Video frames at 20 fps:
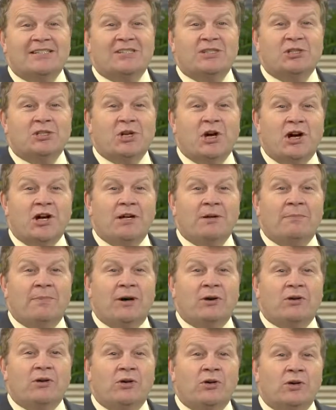to talk
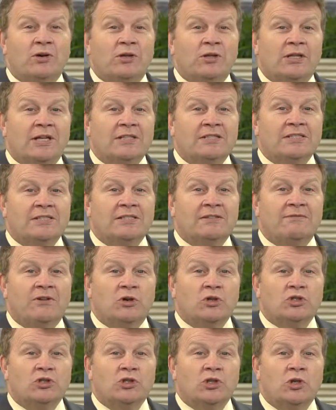about her Lenten
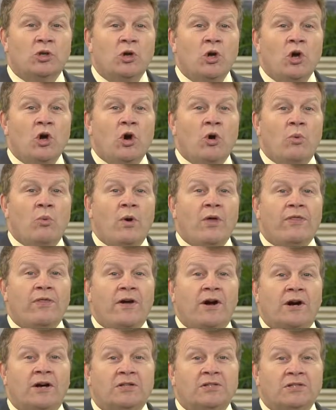devotional with
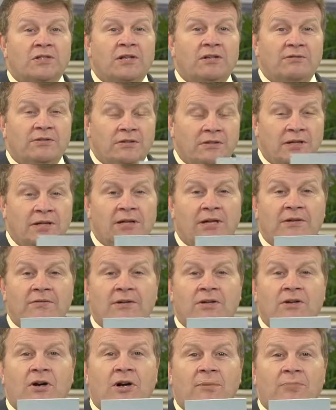our Savior. I have a
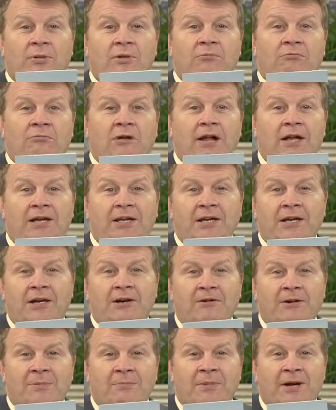copy right
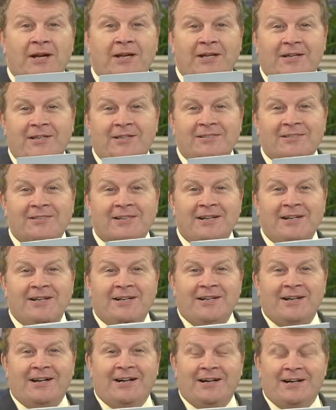here in my hands.
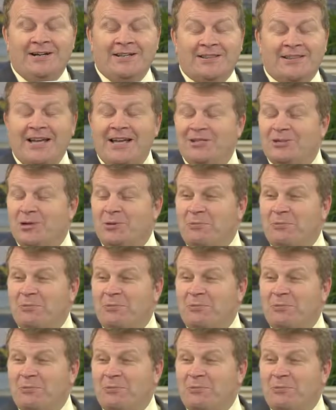Thanks so